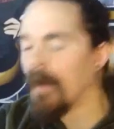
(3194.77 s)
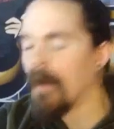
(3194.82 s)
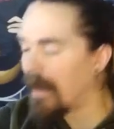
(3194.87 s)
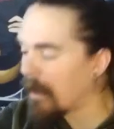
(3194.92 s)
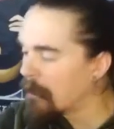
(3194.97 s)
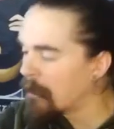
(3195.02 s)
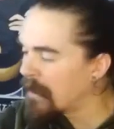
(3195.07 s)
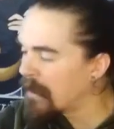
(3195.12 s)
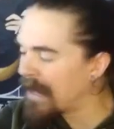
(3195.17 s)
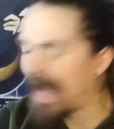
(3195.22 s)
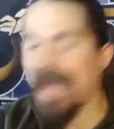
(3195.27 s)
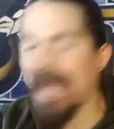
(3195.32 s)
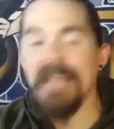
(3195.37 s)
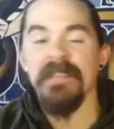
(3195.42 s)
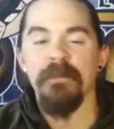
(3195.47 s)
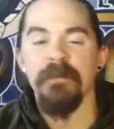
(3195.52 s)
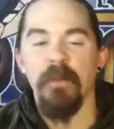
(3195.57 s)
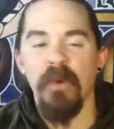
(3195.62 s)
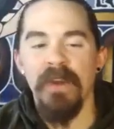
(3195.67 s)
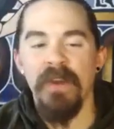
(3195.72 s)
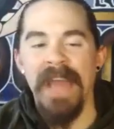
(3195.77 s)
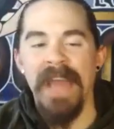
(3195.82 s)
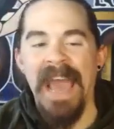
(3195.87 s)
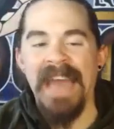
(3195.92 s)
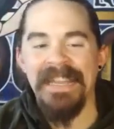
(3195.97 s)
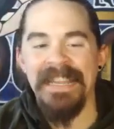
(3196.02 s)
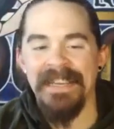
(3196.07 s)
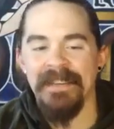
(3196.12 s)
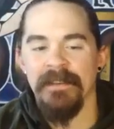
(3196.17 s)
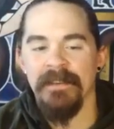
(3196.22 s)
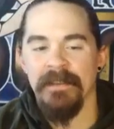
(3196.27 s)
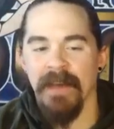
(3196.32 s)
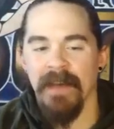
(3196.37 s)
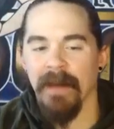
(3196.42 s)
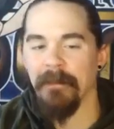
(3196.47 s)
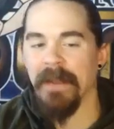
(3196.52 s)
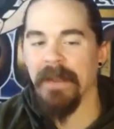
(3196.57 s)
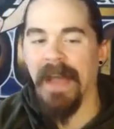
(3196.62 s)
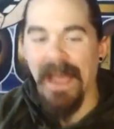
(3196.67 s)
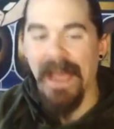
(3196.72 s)
I'm an expert at it.
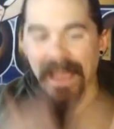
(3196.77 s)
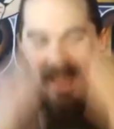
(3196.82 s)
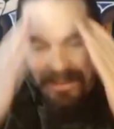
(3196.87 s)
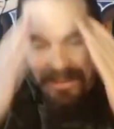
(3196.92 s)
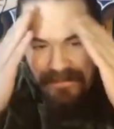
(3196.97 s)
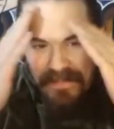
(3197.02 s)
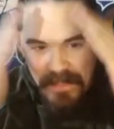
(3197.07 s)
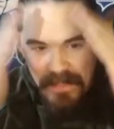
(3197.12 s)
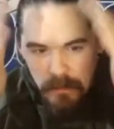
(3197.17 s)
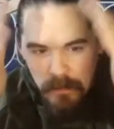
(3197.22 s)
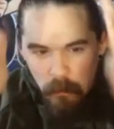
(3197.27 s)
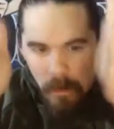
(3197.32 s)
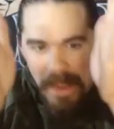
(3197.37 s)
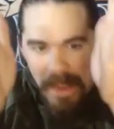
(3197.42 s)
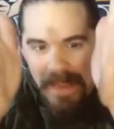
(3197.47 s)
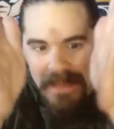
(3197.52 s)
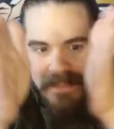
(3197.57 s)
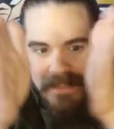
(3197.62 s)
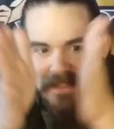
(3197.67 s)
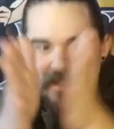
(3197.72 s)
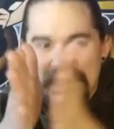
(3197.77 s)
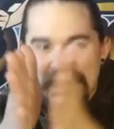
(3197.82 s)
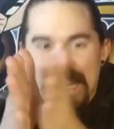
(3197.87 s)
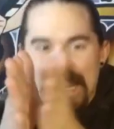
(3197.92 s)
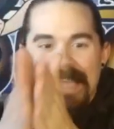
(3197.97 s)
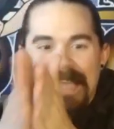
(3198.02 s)
I'm an, I have the ways that I